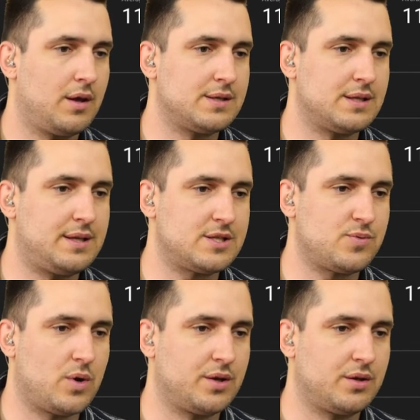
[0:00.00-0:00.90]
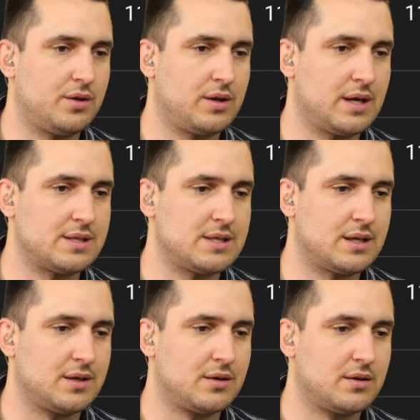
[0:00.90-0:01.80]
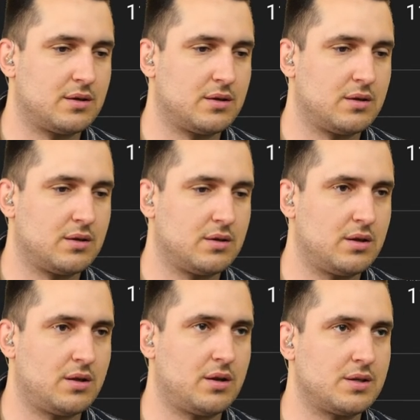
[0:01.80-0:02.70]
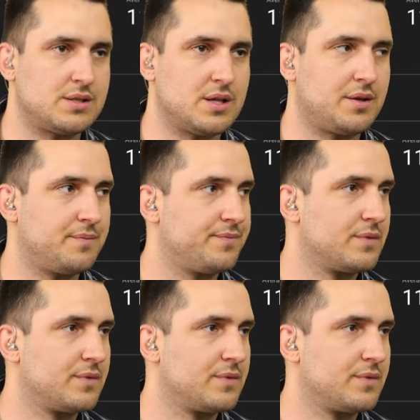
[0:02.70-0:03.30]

Is it this one, you guys think? No, it's not.